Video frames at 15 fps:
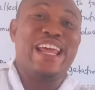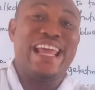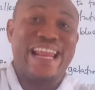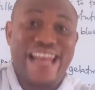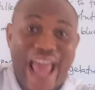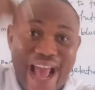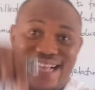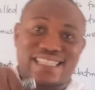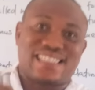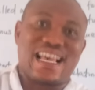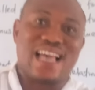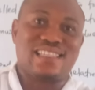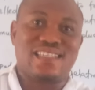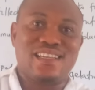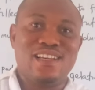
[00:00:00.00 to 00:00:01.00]
in
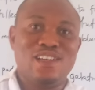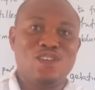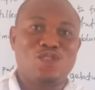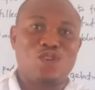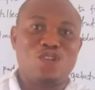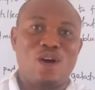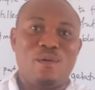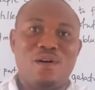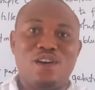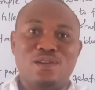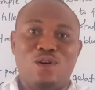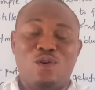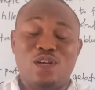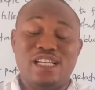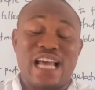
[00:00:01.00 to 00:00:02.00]
excess sodium,
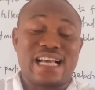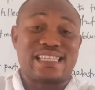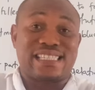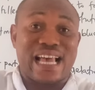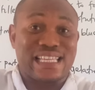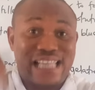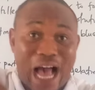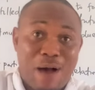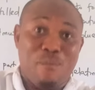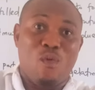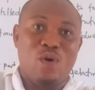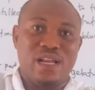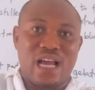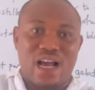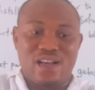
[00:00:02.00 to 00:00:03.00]
in excess
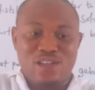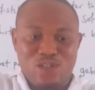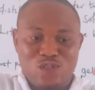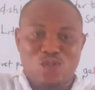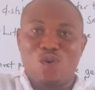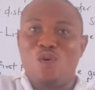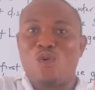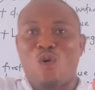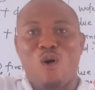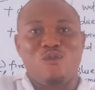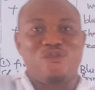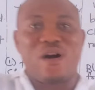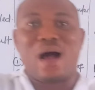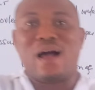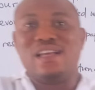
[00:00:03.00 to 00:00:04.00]
ammonia, so
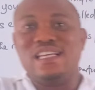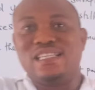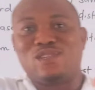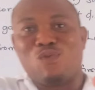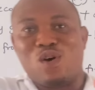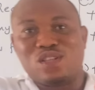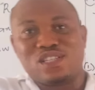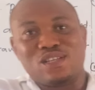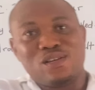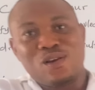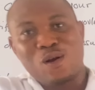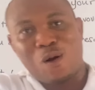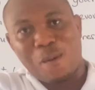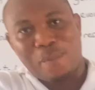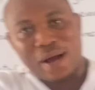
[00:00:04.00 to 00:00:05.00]
copper is what?
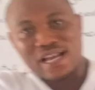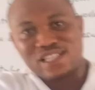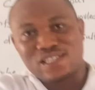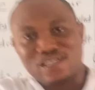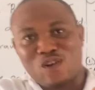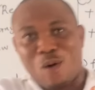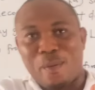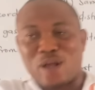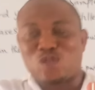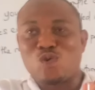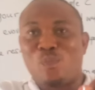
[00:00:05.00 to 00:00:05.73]
Copper 2